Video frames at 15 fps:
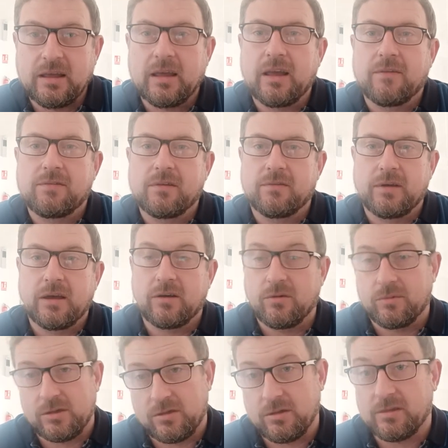if the vehicle,
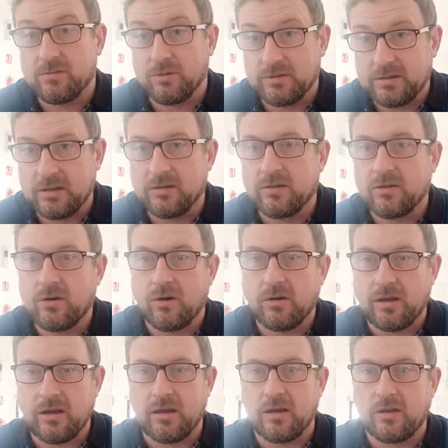which this one didn't,
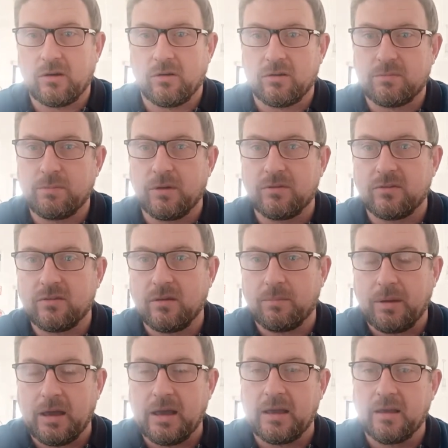corresponds to
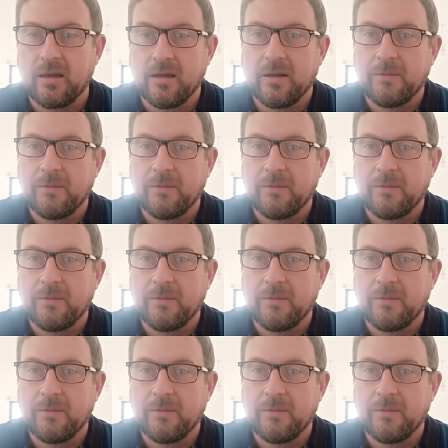pay